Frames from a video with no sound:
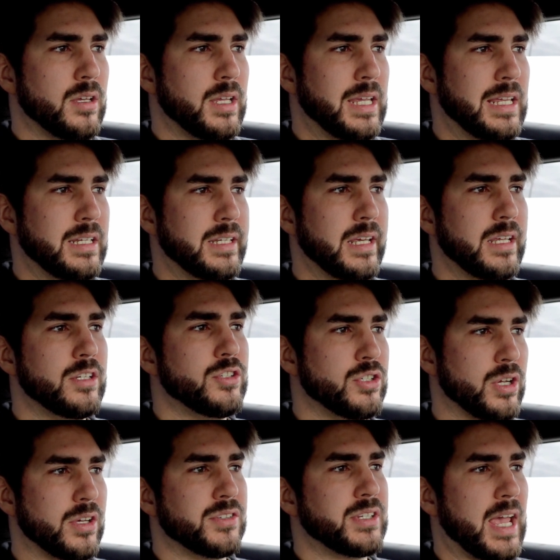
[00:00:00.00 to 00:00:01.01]
he did
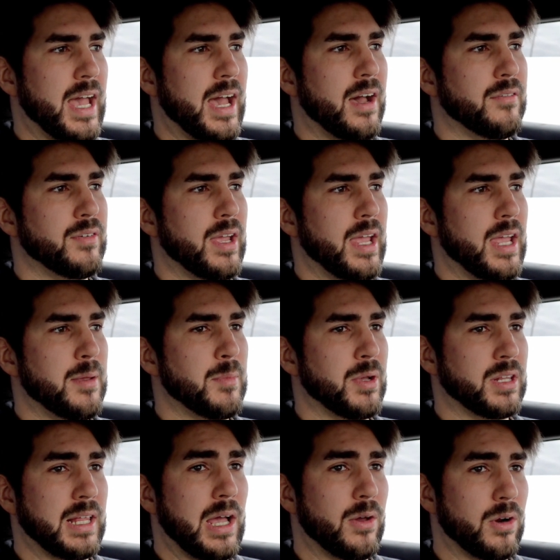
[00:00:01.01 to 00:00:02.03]
just have a
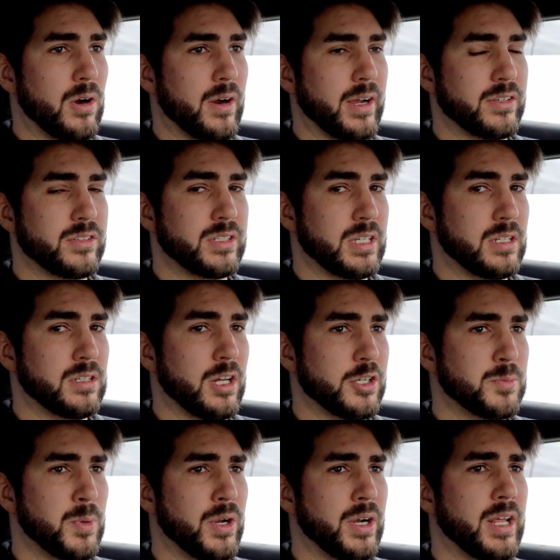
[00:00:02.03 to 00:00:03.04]
McLeod RXT
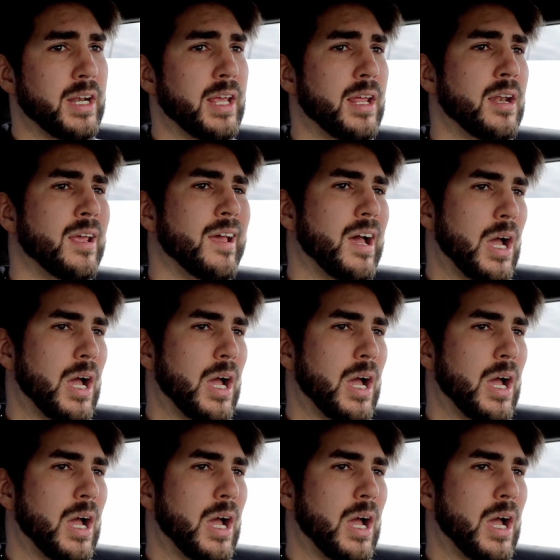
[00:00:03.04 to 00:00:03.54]
clutch put in it.